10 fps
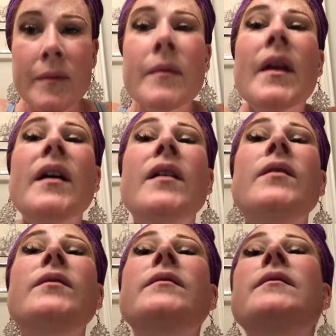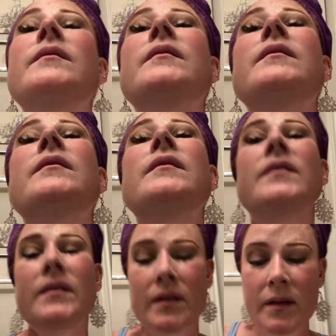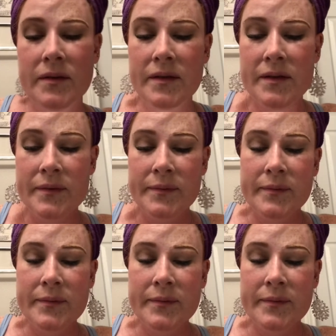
there. Now, a little closer.